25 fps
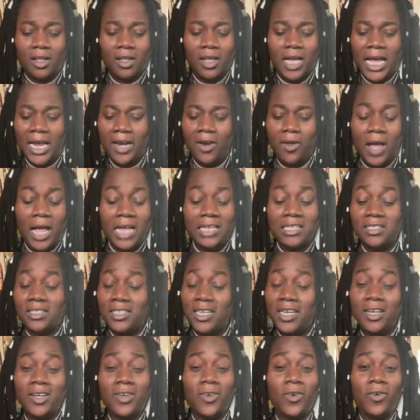I
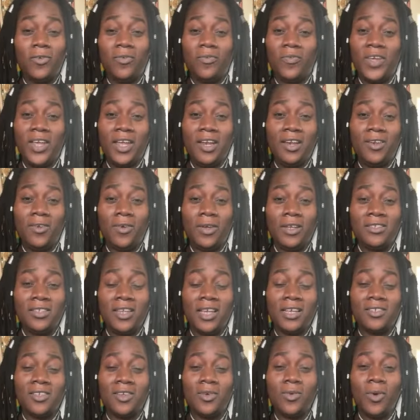still don't feel you. It
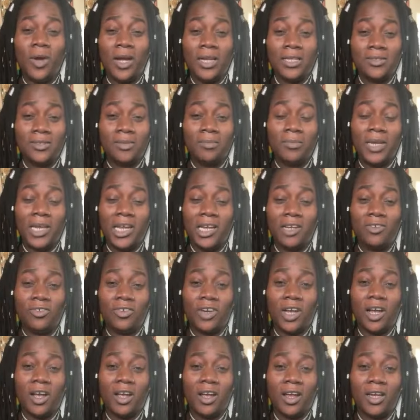says you want to be a
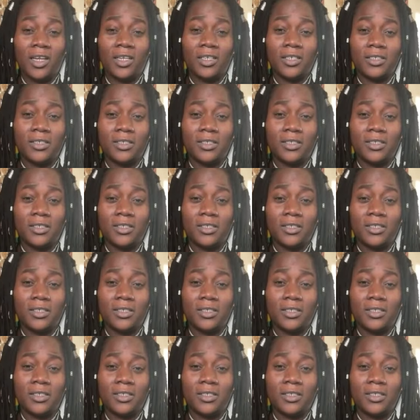dragon.